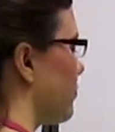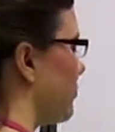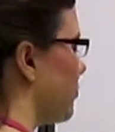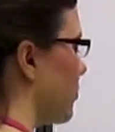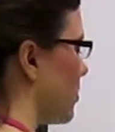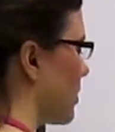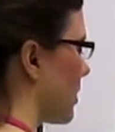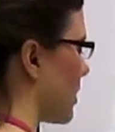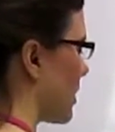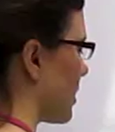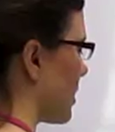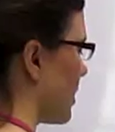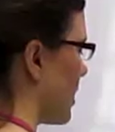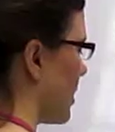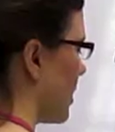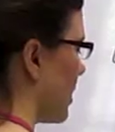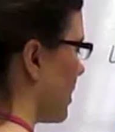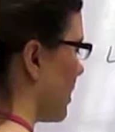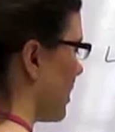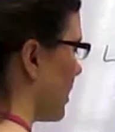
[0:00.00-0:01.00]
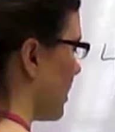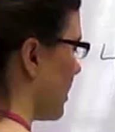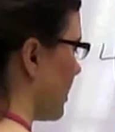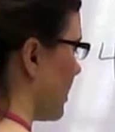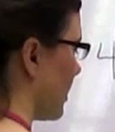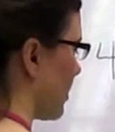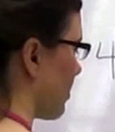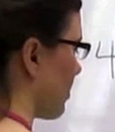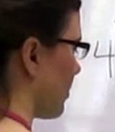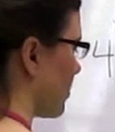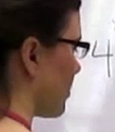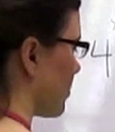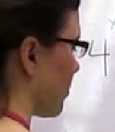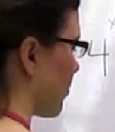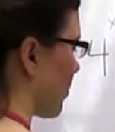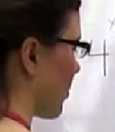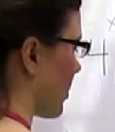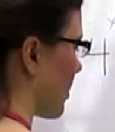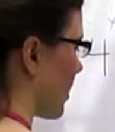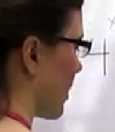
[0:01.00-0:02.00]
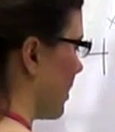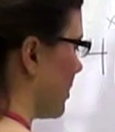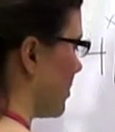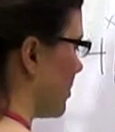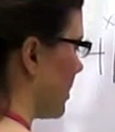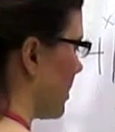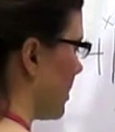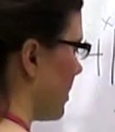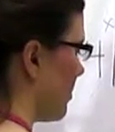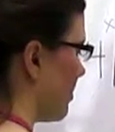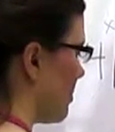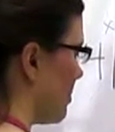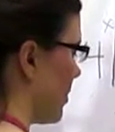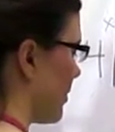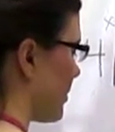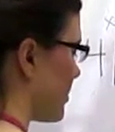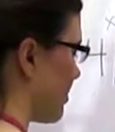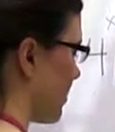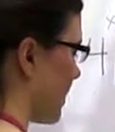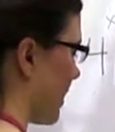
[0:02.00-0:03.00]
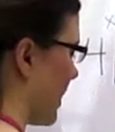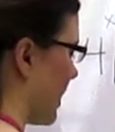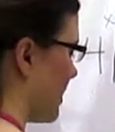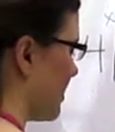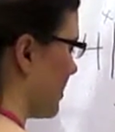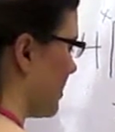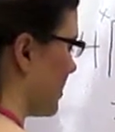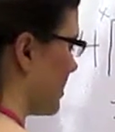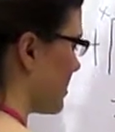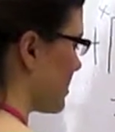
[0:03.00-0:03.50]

4 equals 400. Multiply, then